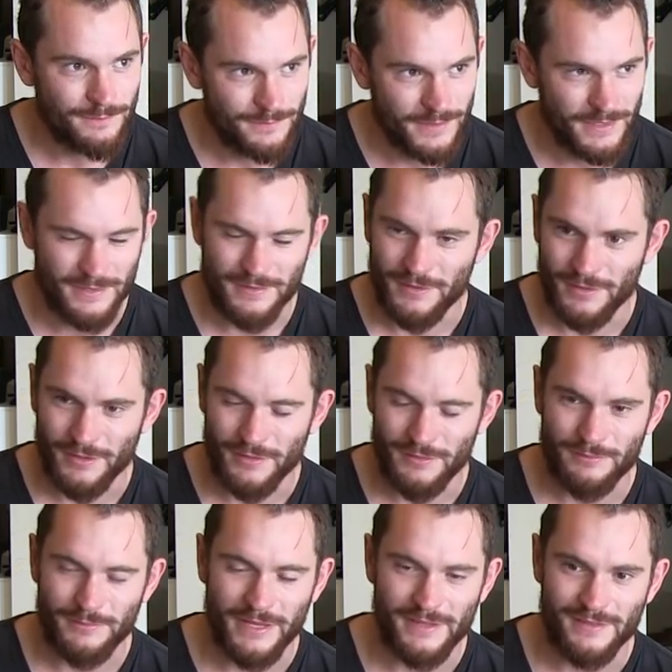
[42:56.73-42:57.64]
that's the
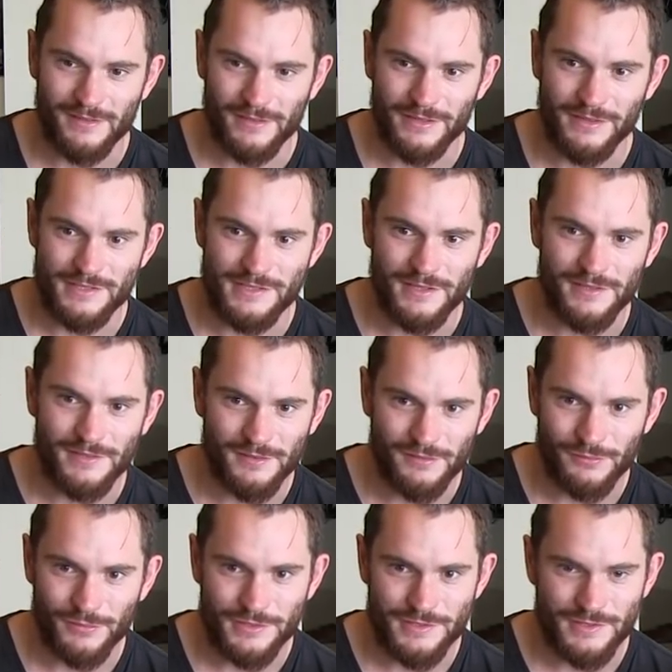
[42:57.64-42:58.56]
basically the gist
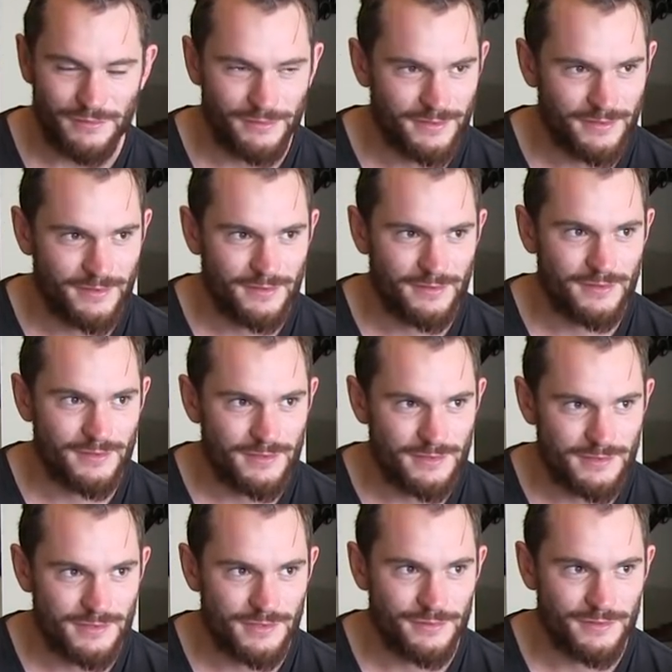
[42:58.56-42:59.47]
of what she was. But
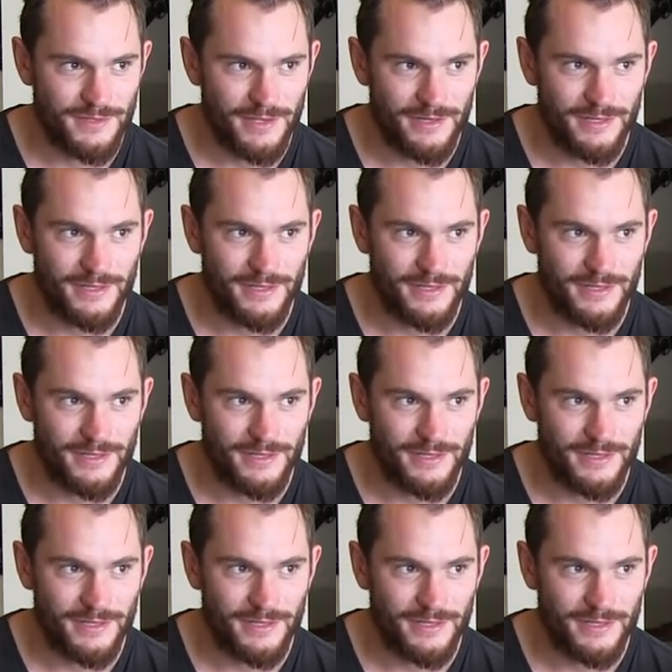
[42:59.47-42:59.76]
I thought